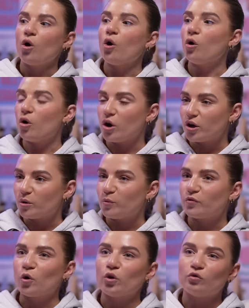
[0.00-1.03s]
or that
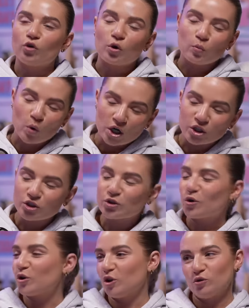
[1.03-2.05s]
we've got the wrong word,
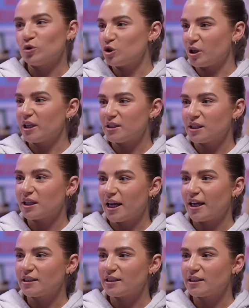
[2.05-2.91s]
or, you know, she likes to correct us.